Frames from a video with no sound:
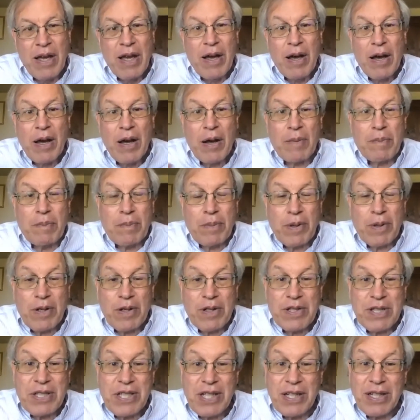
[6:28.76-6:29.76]
A
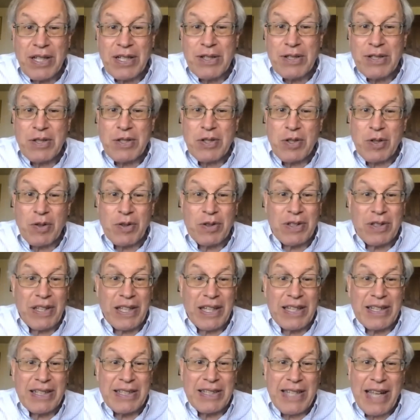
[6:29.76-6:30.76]
person can
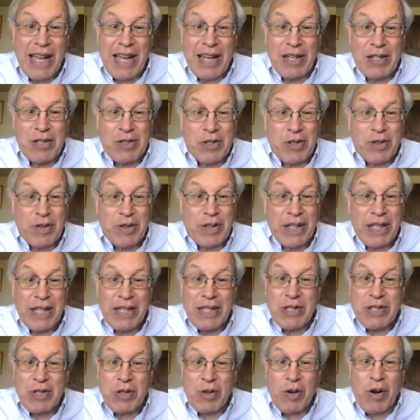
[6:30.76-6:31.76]
certainly endanger
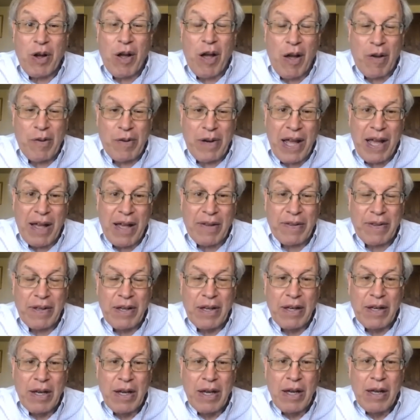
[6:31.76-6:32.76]
his or her own health,
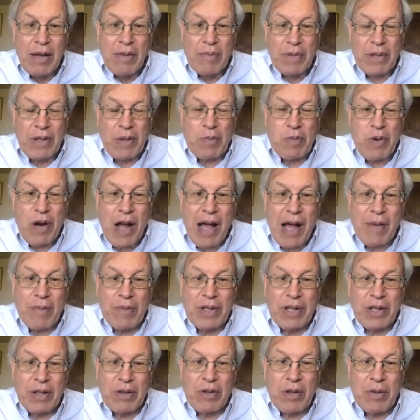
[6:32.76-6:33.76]
but the problem
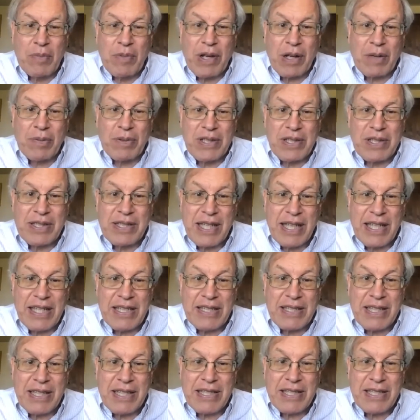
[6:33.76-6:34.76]
with the communicable
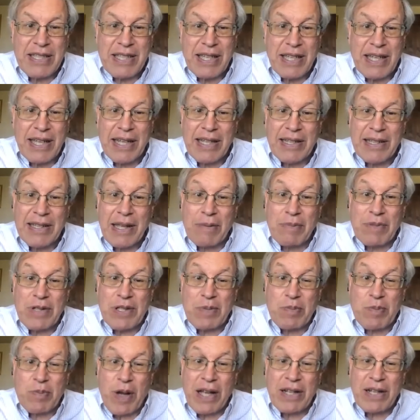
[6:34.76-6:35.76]
disease is it can then be
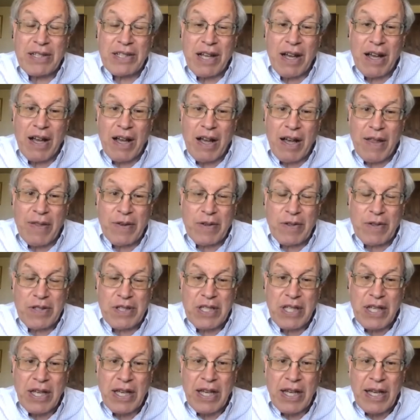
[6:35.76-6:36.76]
spread to others.